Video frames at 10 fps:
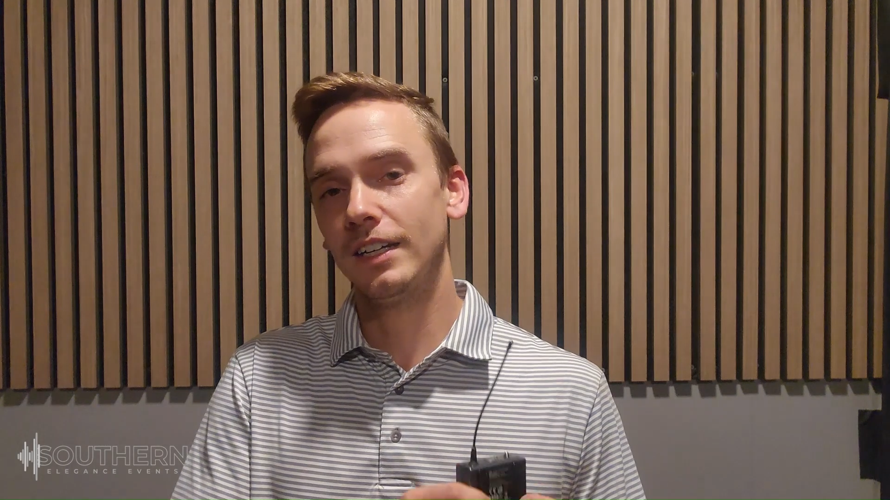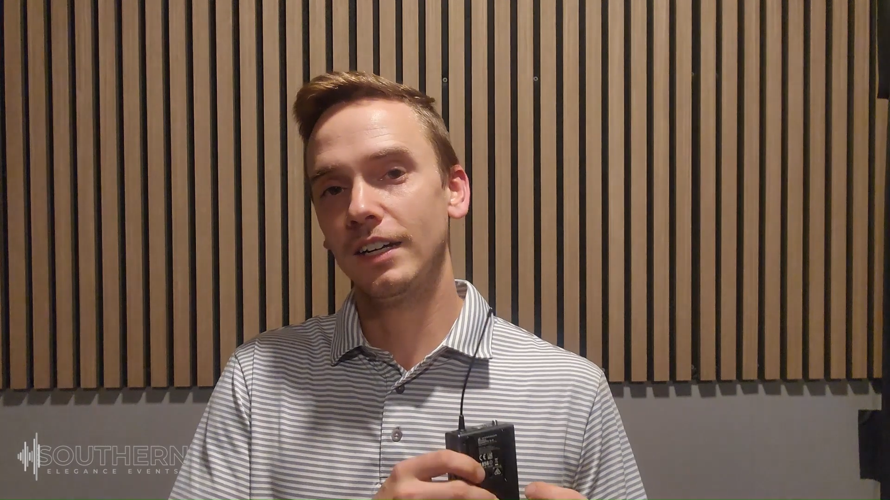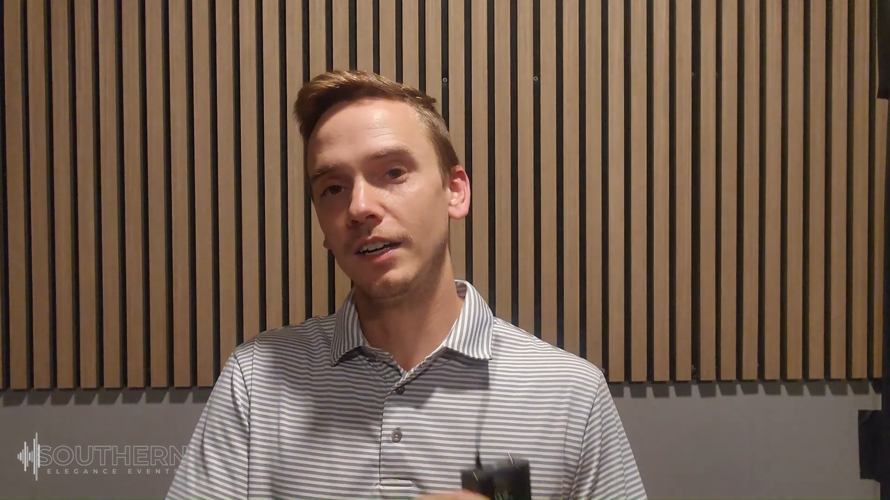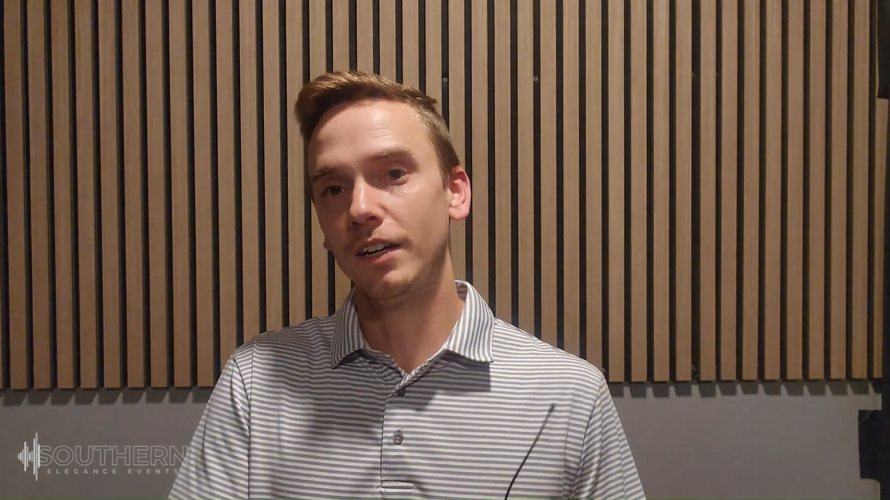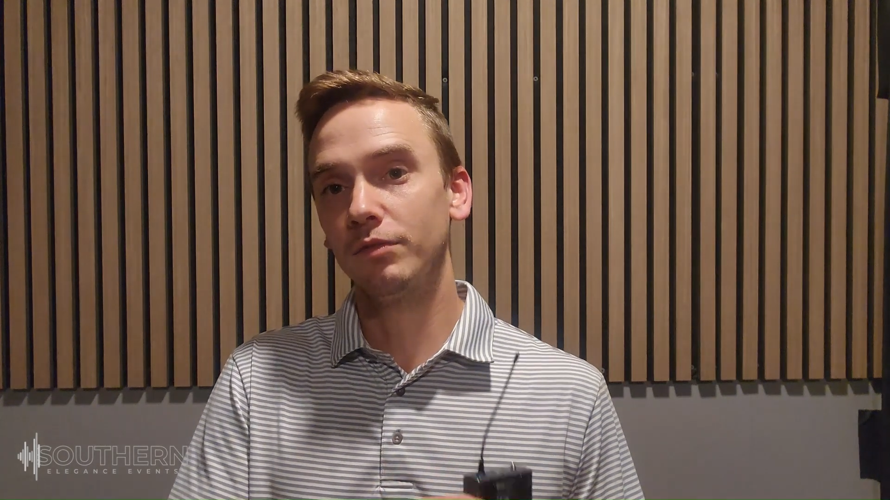
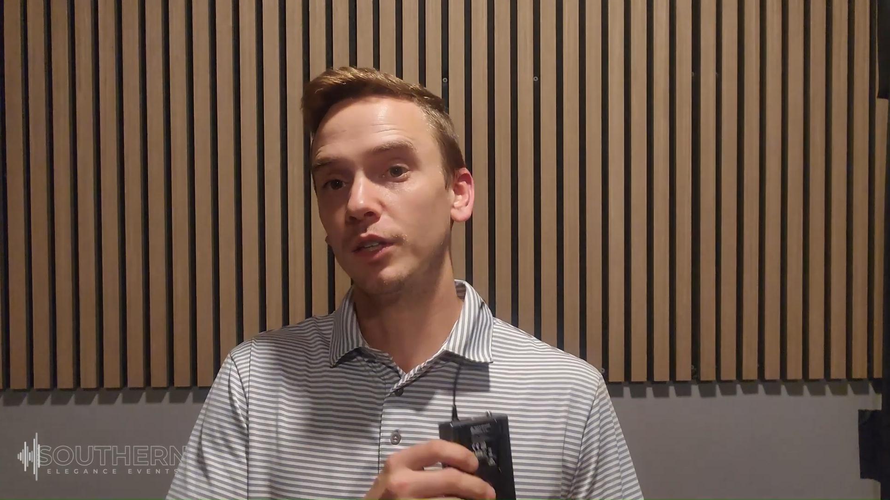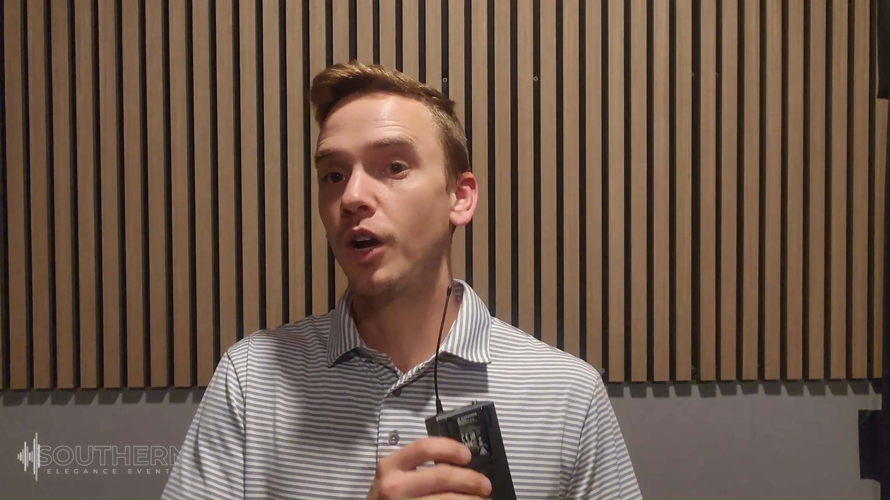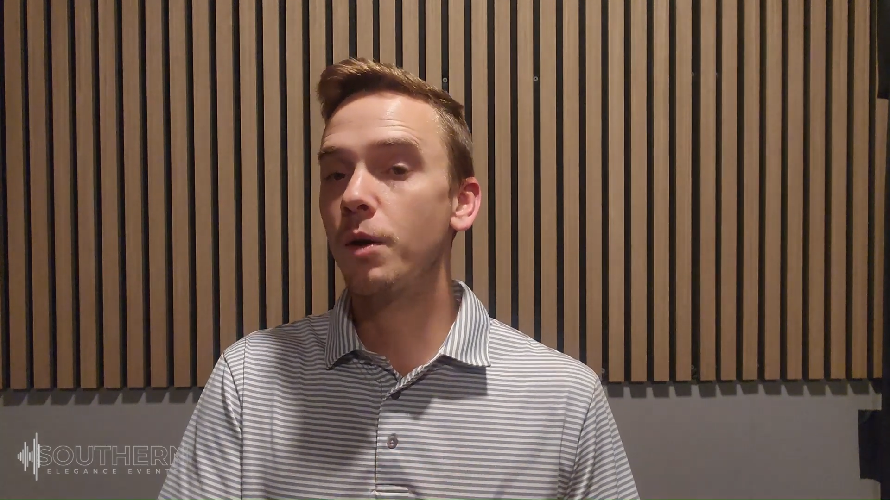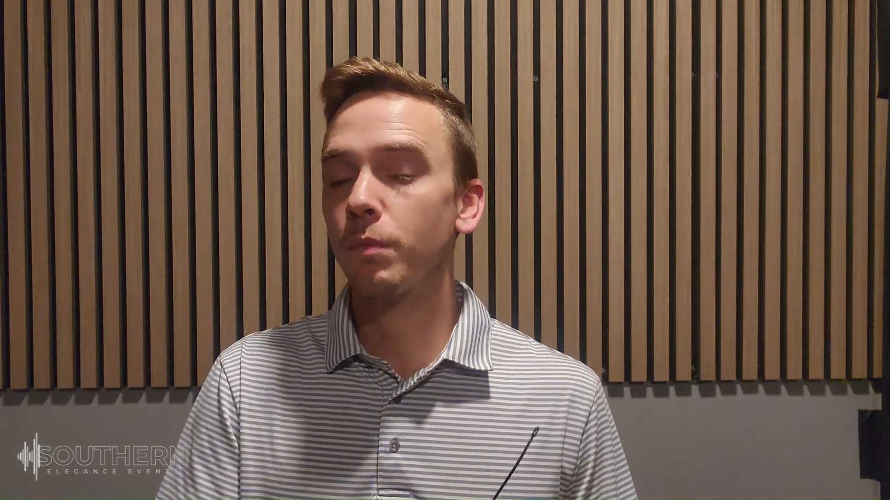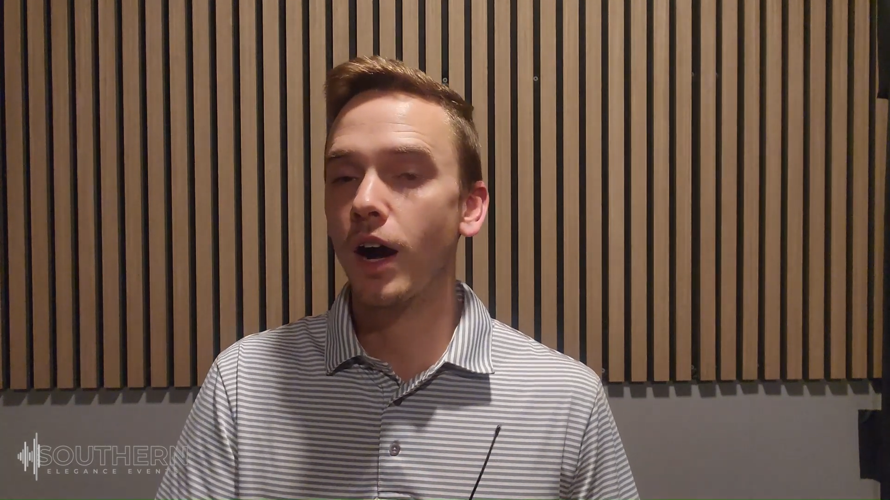of the
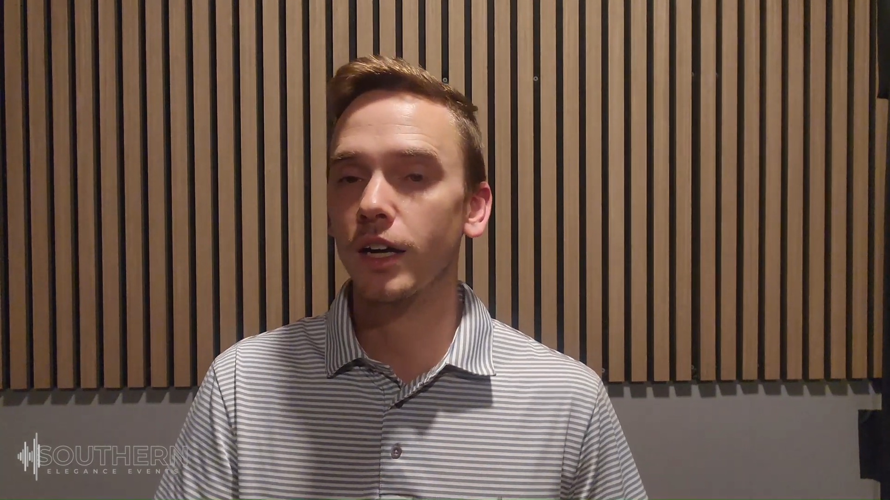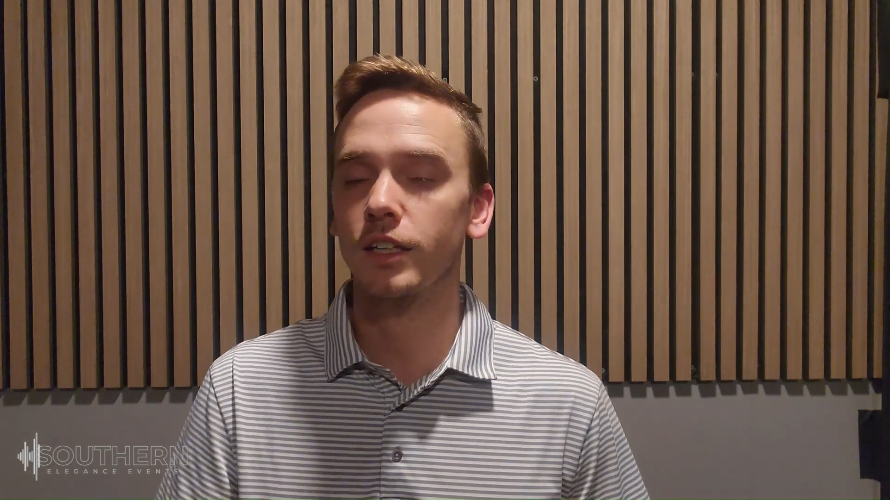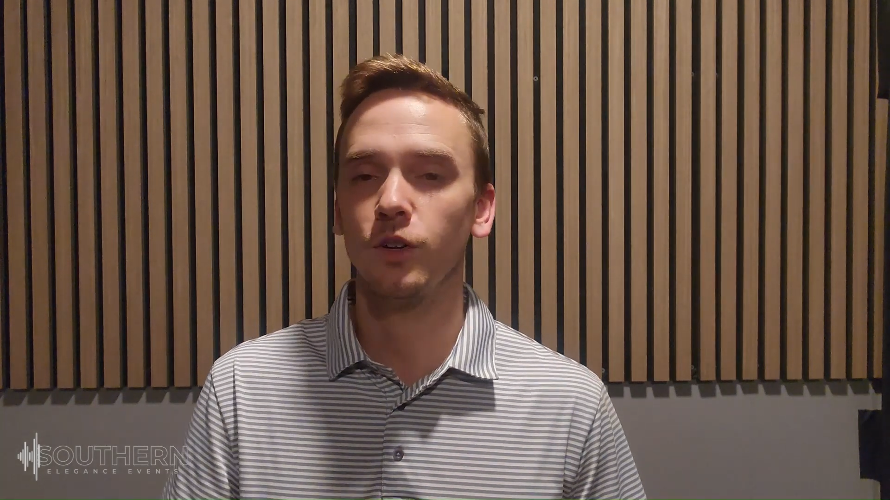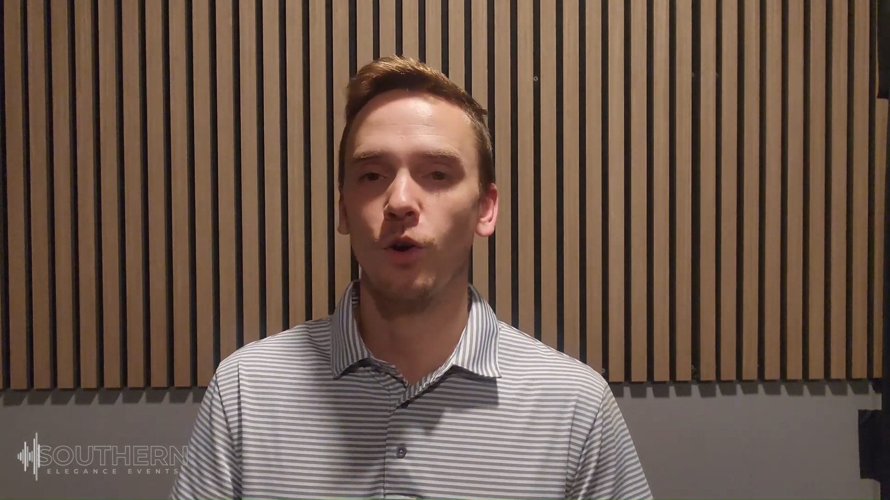coat pocket